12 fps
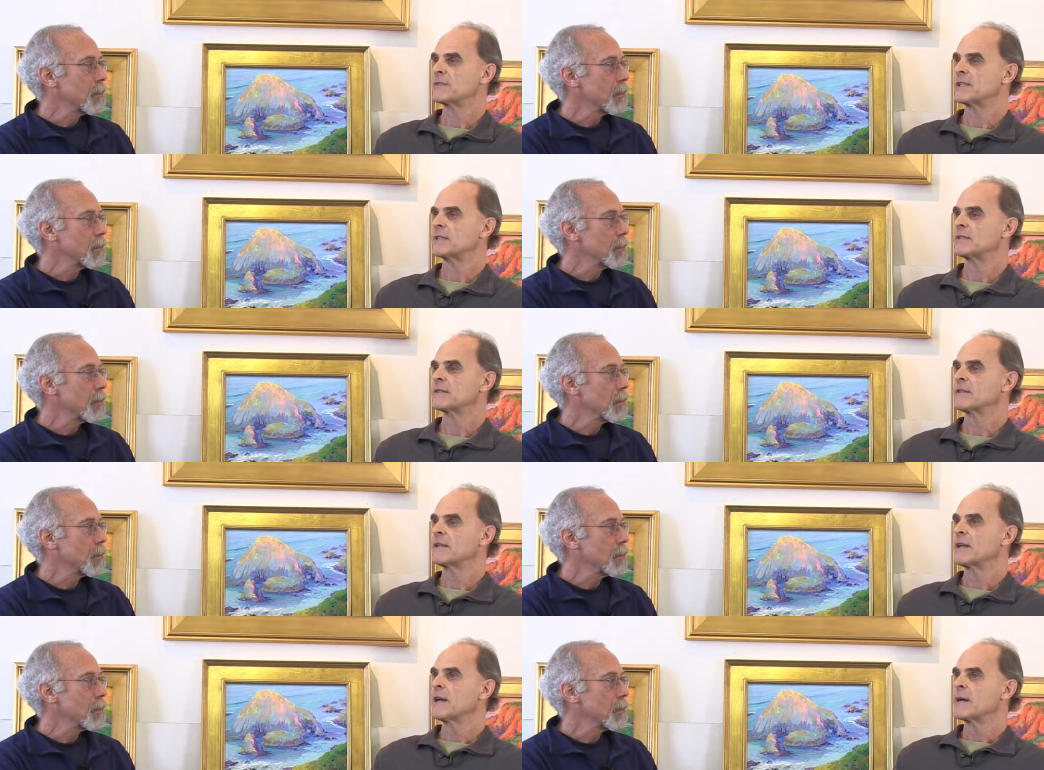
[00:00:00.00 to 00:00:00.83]
Speaker 1: me
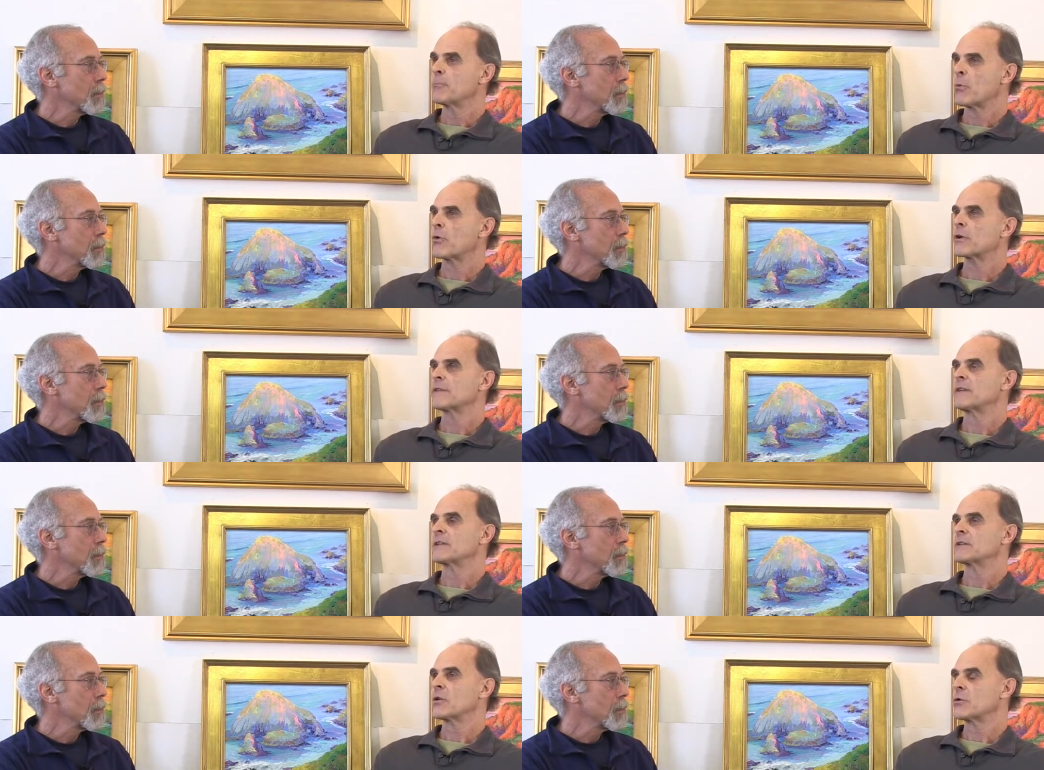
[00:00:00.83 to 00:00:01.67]
more
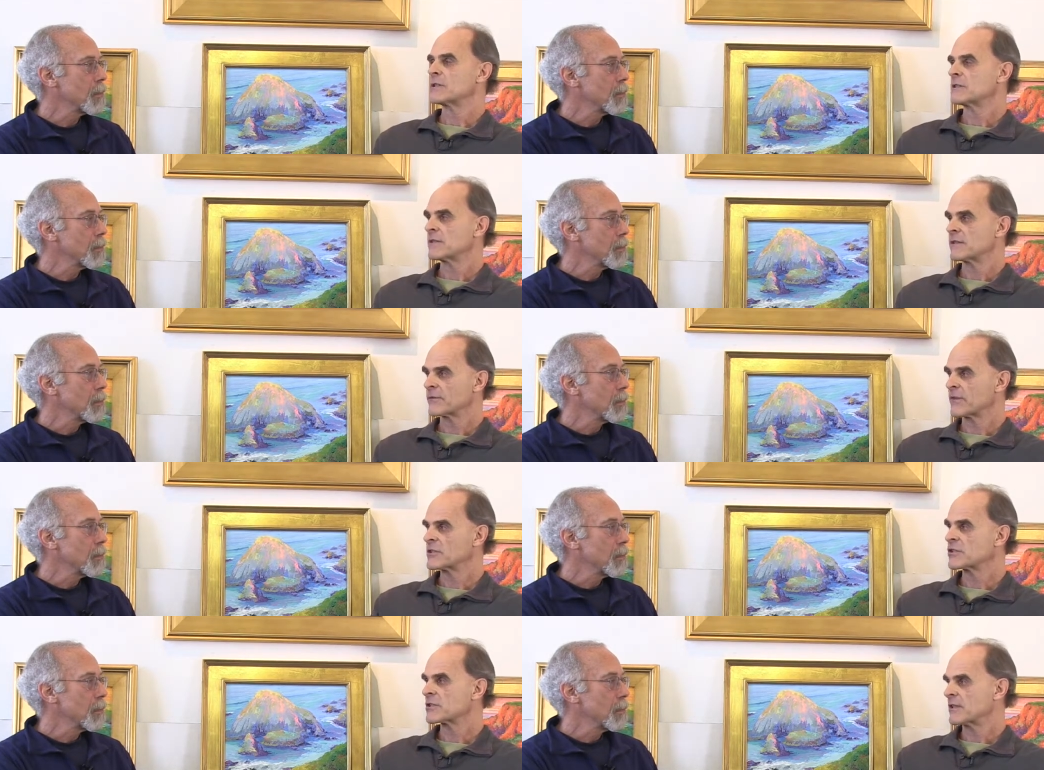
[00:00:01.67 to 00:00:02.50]
than going to the
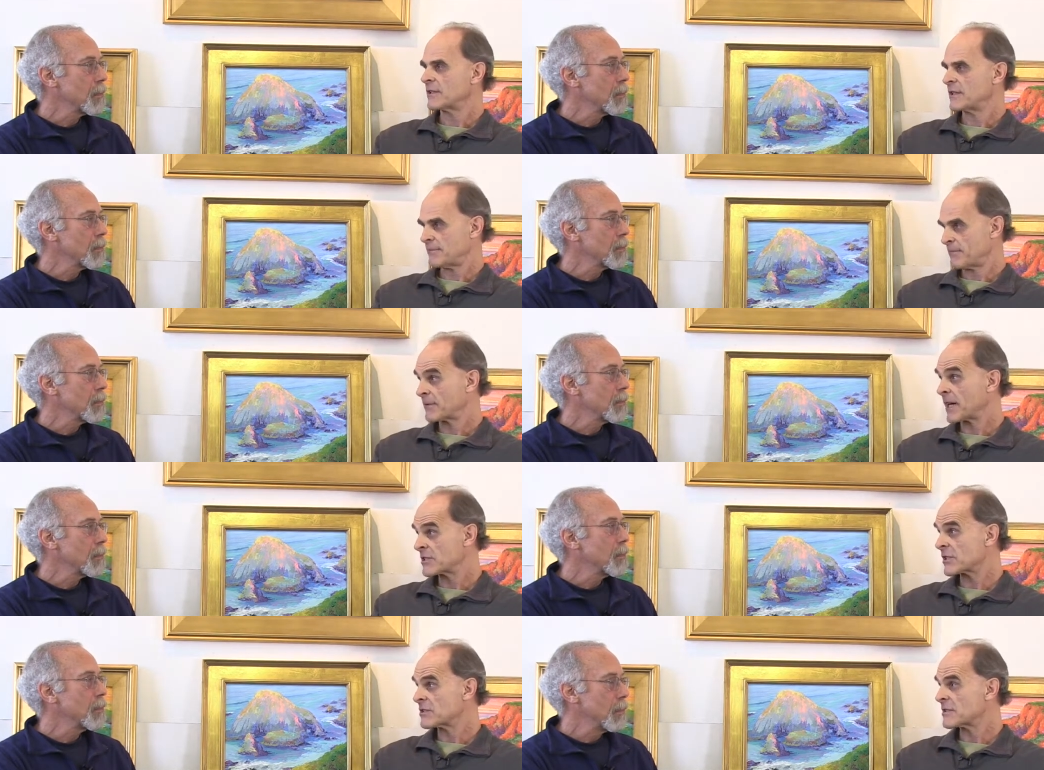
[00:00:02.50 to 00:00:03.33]
French
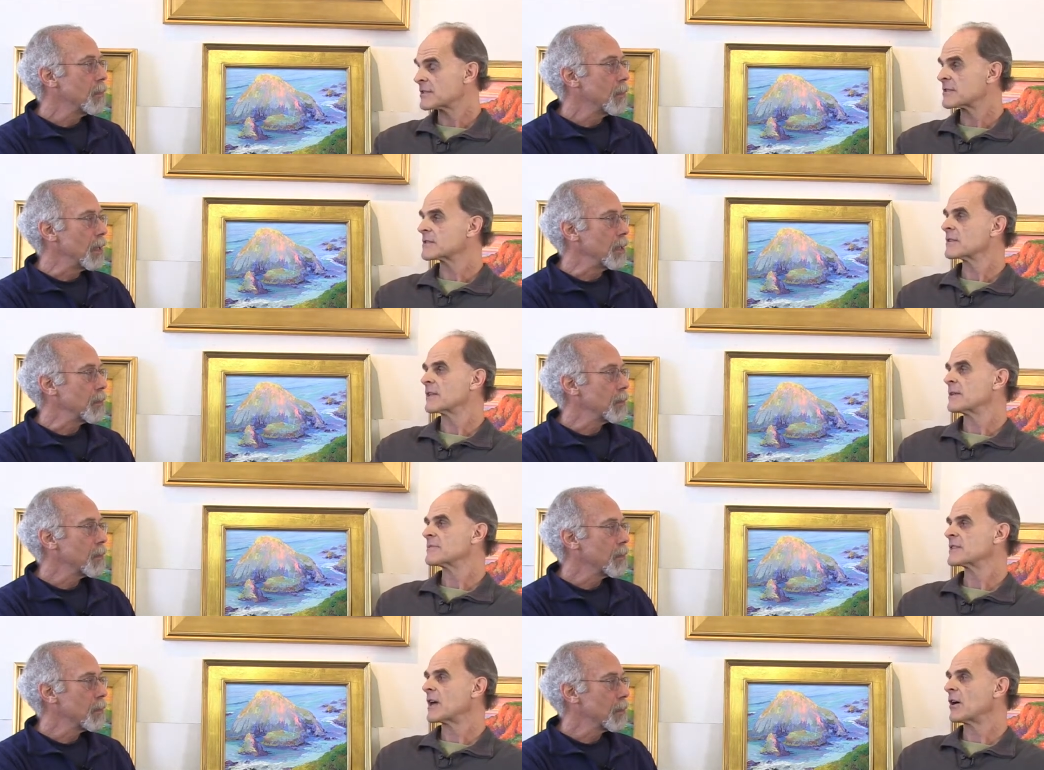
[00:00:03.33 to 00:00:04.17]
Impressionists right.
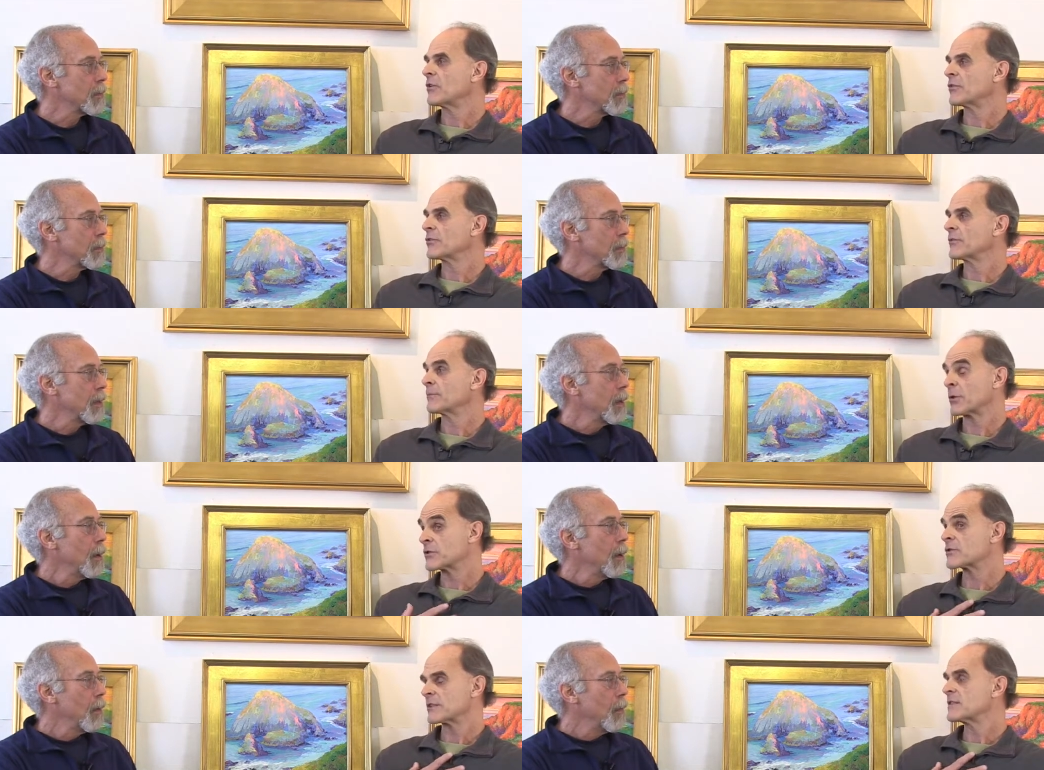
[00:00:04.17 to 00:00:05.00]
themselves,
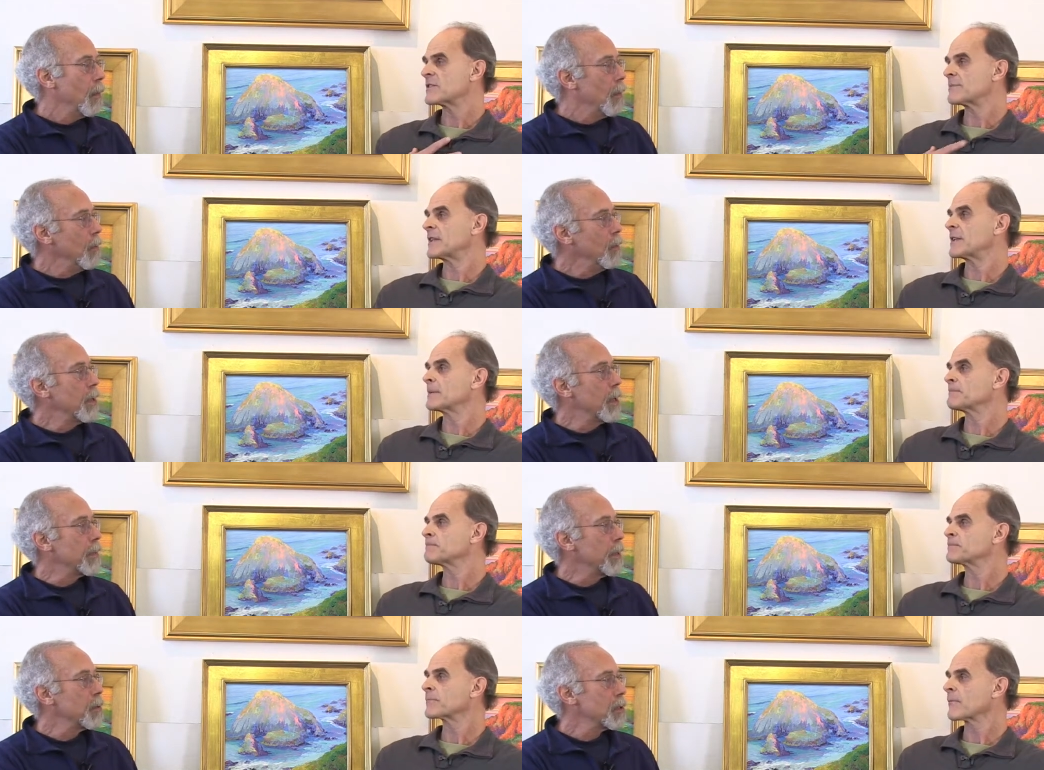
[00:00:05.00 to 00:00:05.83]
personally speaking.
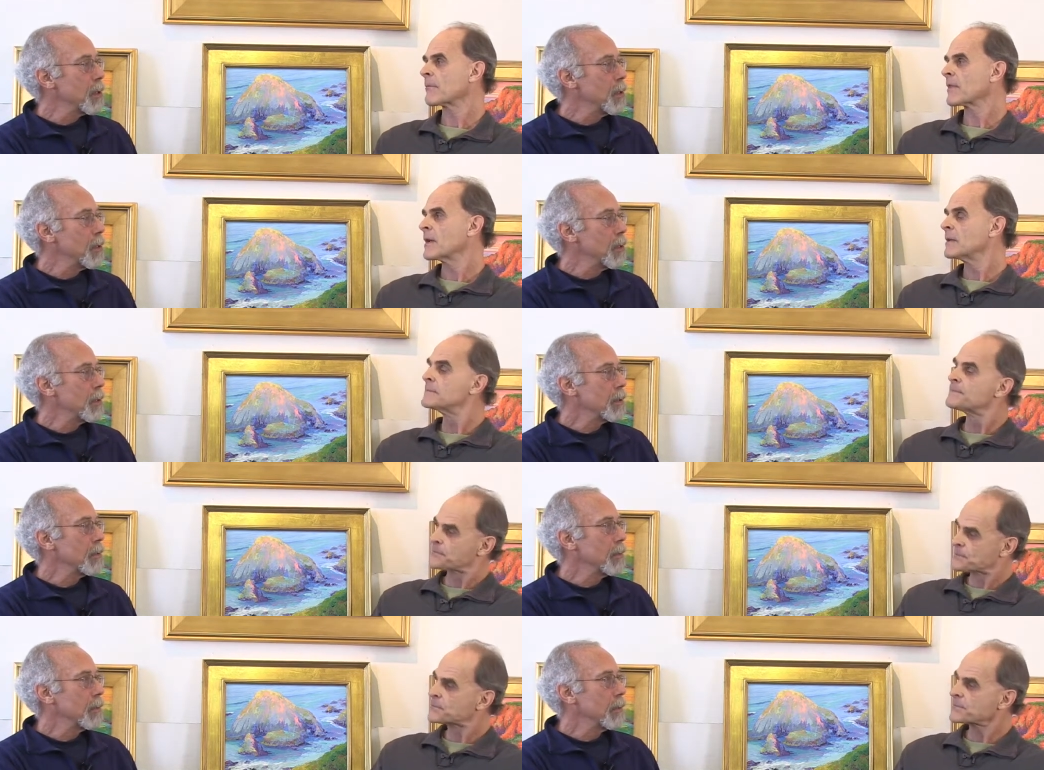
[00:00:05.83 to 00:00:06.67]
Speaker 2: Well, there was a whole,
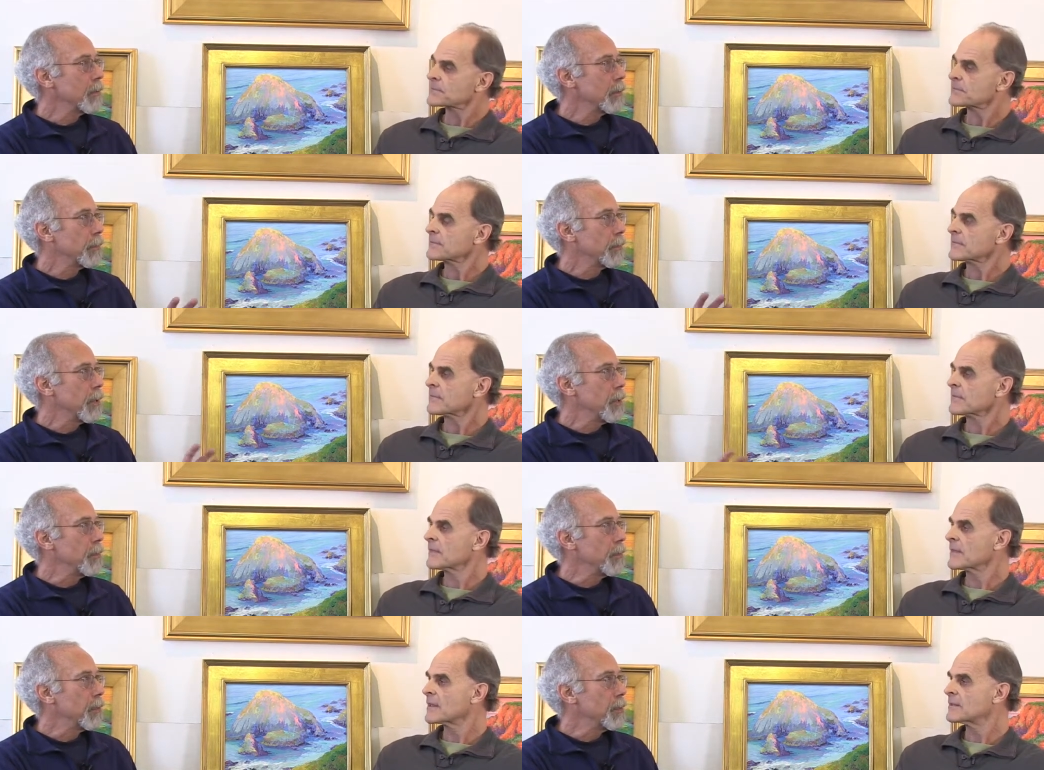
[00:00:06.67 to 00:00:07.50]

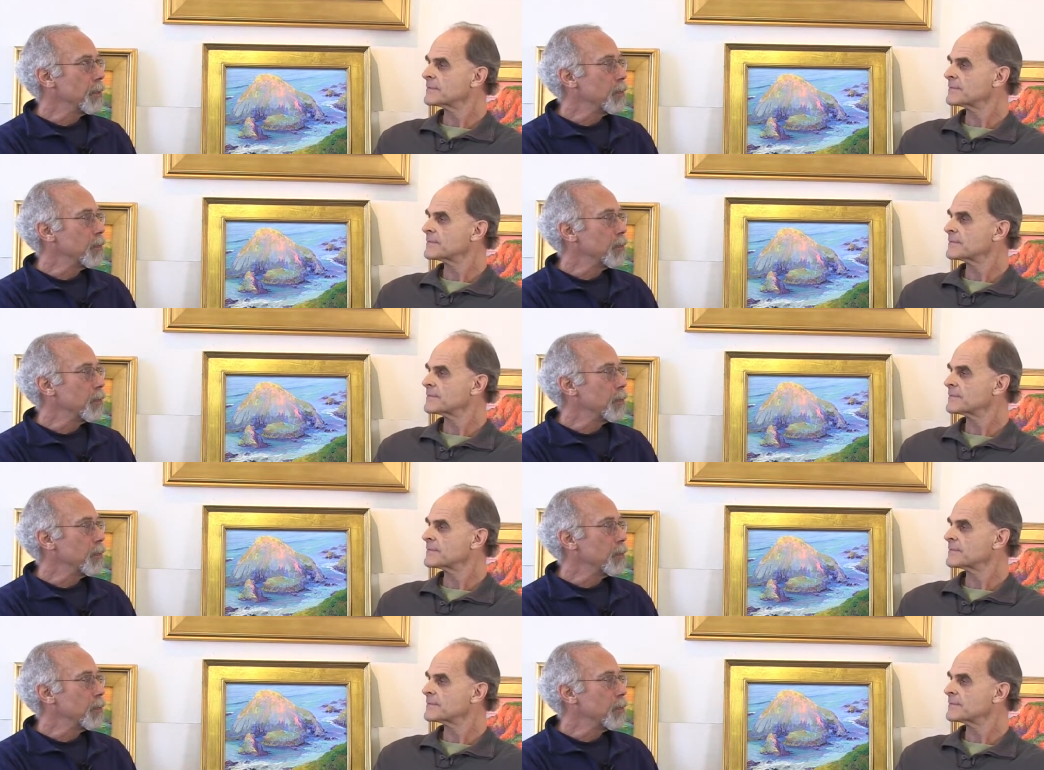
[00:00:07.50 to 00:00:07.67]
from, from the